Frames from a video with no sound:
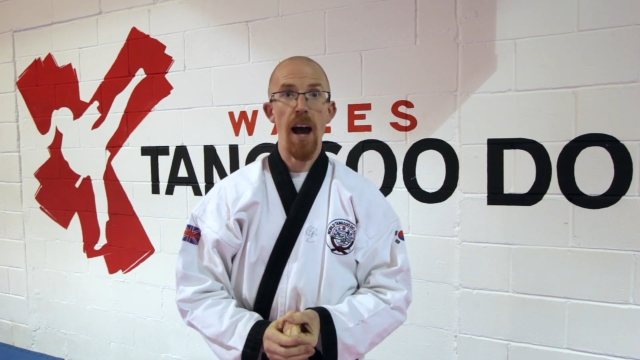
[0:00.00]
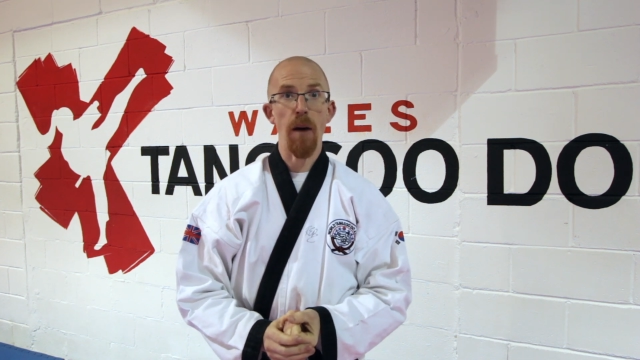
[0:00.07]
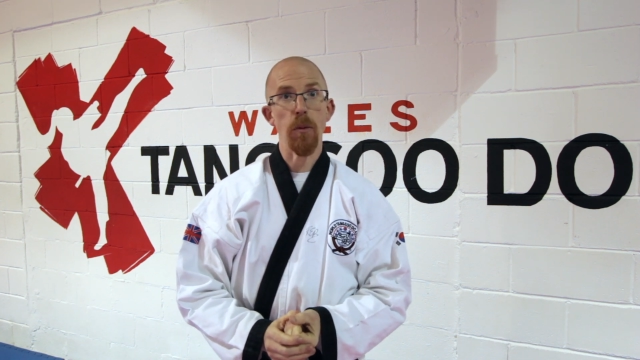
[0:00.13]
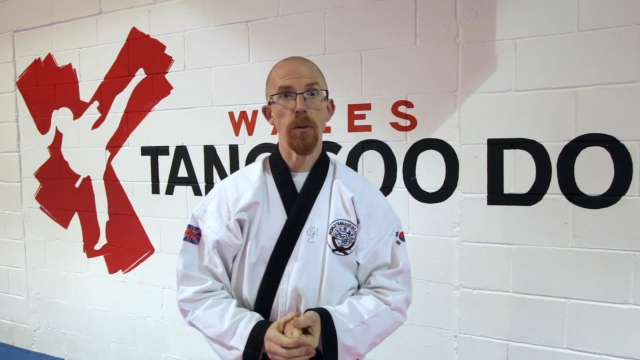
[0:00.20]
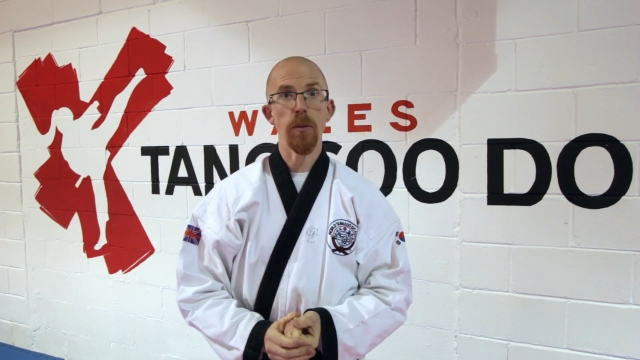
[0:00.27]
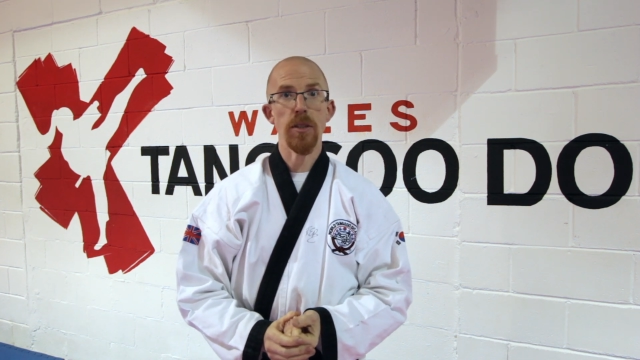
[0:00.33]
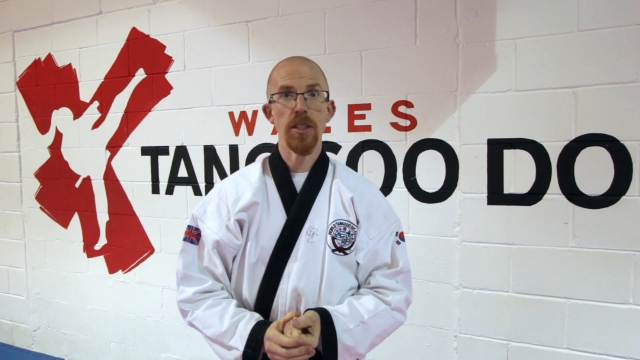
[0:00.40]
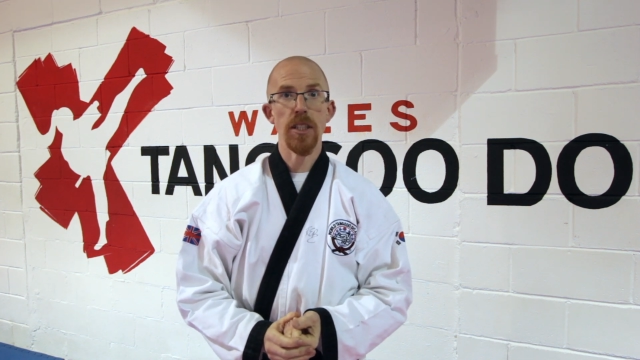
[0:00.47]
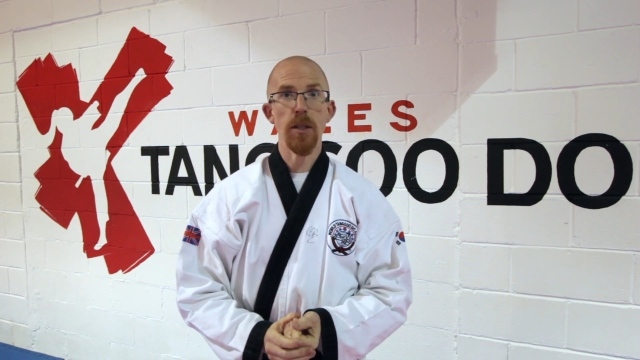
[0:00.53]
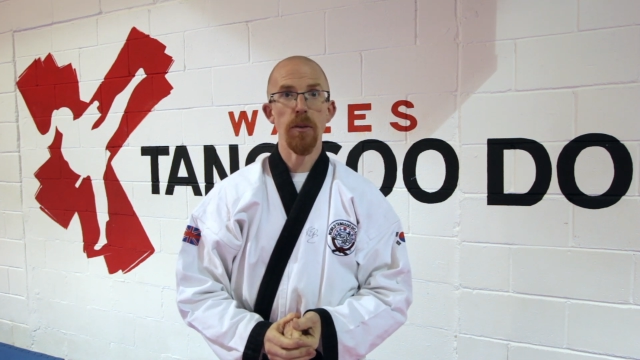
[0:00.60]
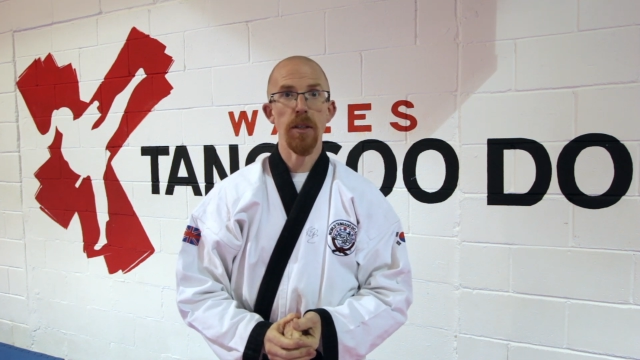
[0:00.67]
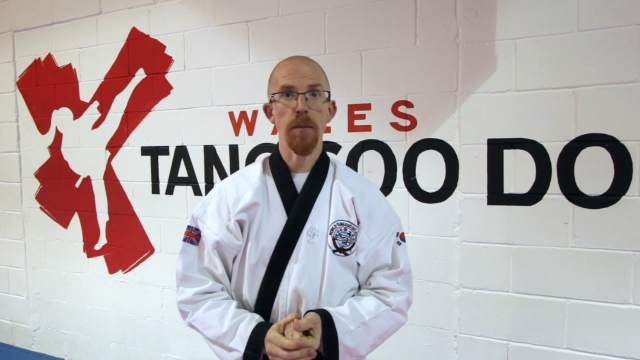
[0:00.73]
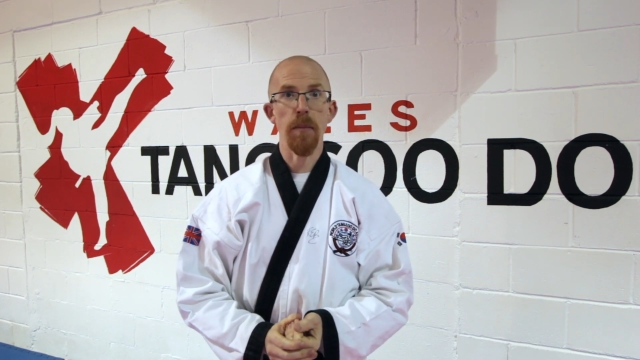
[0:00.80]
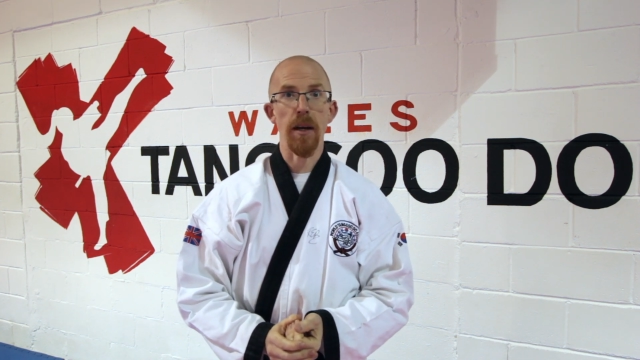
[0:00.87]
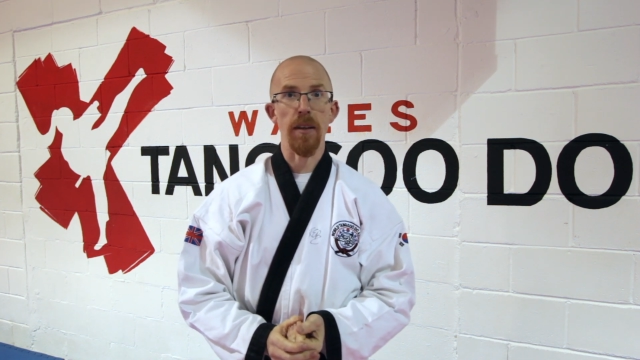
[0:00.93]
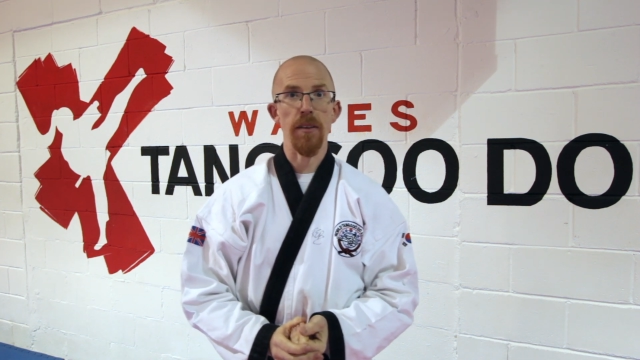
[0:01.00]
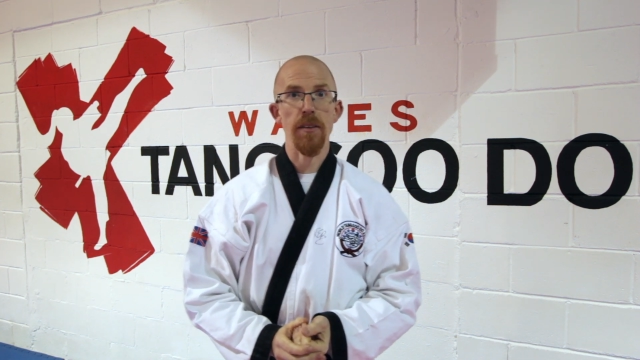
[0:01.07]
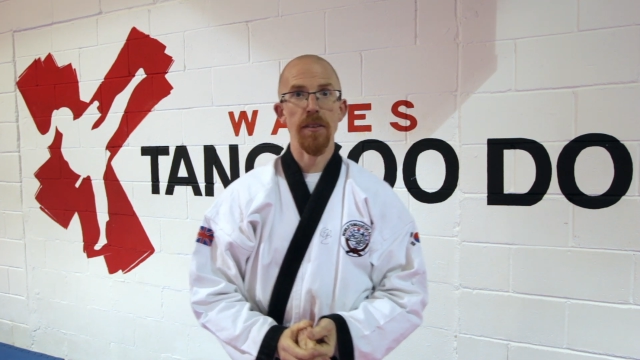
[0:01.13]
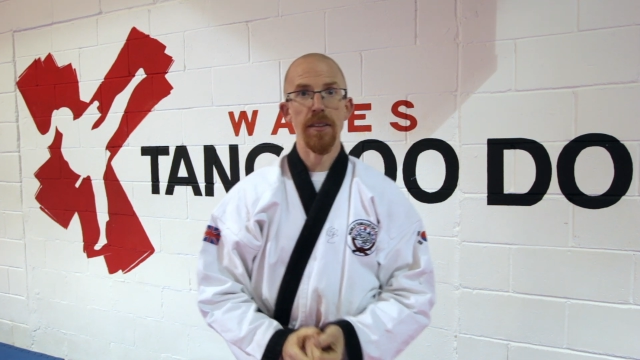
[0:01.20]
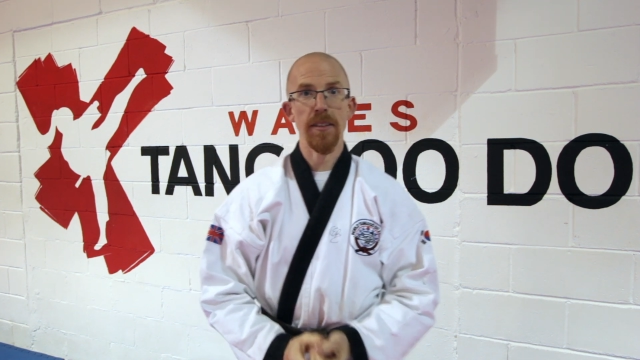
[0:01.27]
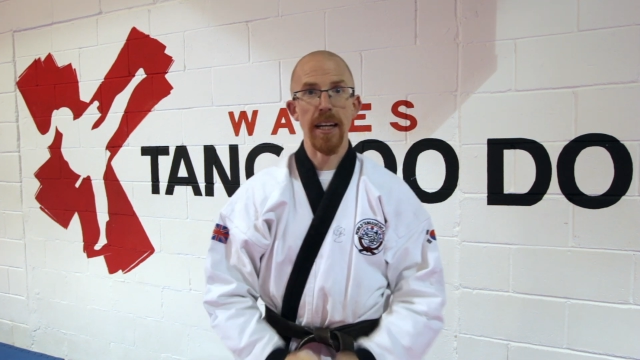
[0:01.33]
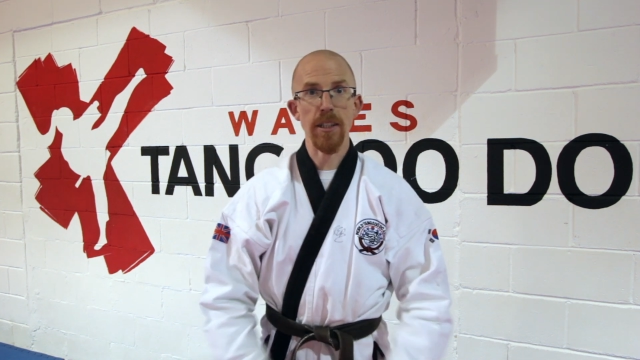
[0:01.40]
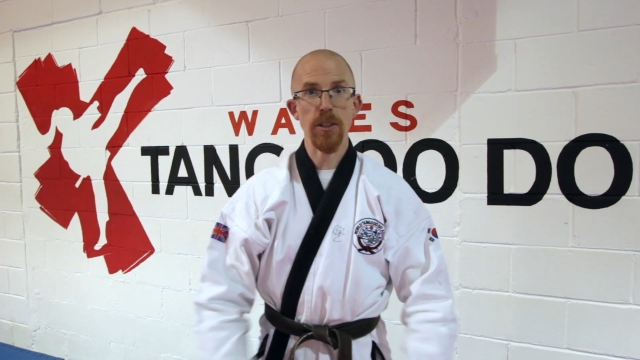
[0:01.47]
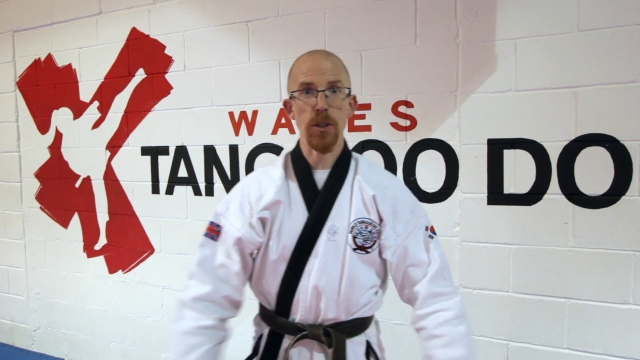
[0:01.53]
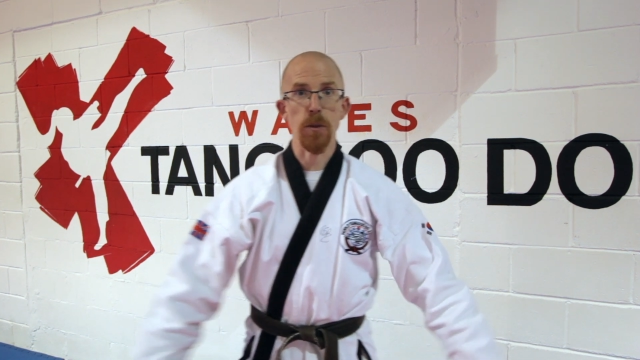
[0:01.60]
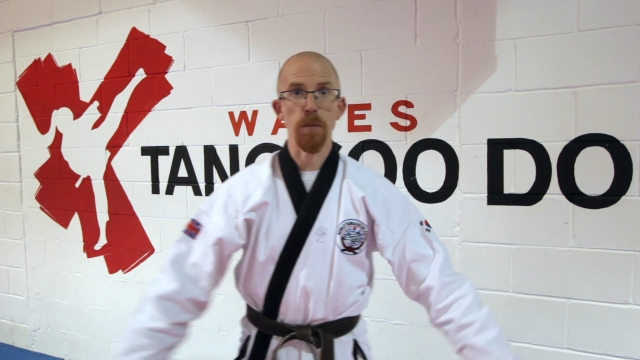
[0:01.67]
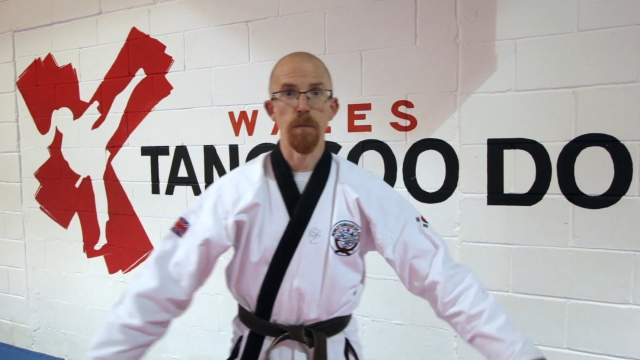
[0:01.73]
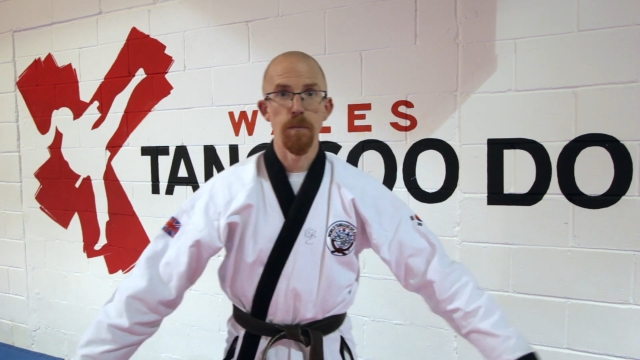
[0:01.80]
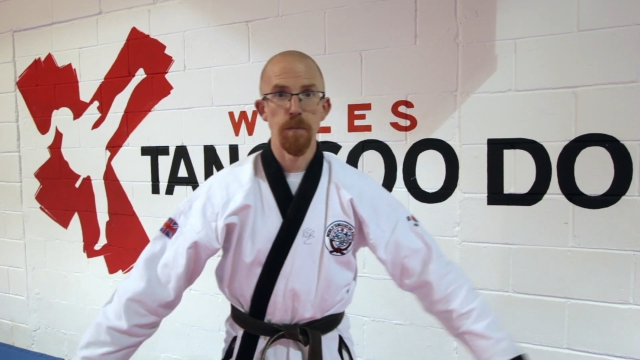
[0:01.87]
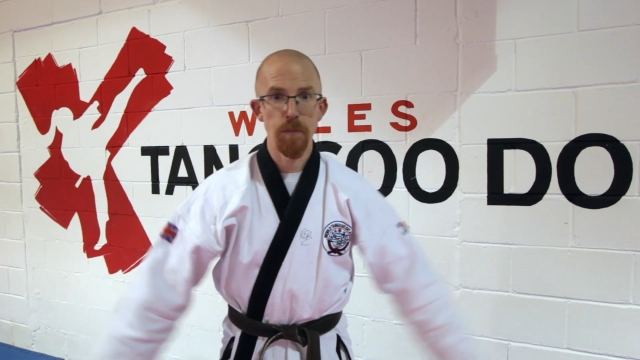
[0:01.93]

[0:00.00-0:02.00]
and we will see you in a month. Tang Soo.